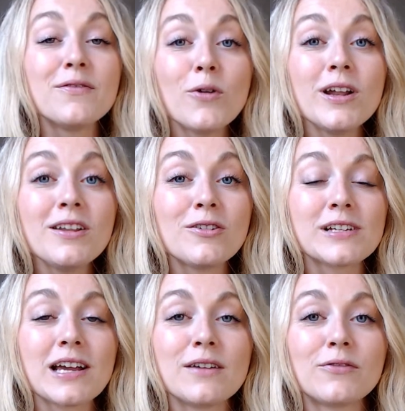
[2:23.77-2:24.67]
Avoiding
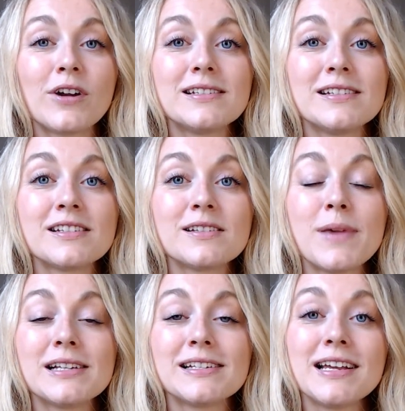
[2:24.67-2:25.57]
those kind of phrases
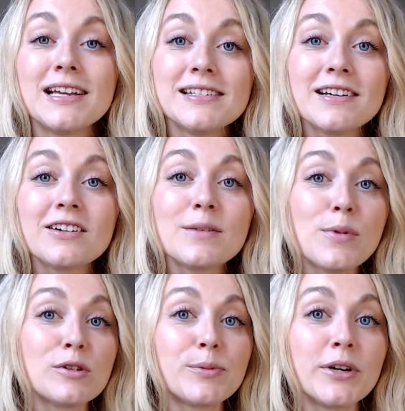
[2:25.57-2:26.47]
makes it easier in
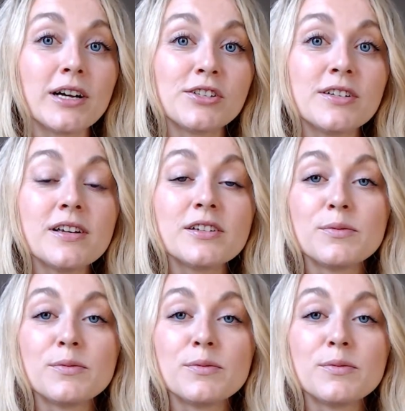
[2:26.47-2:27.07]
post-production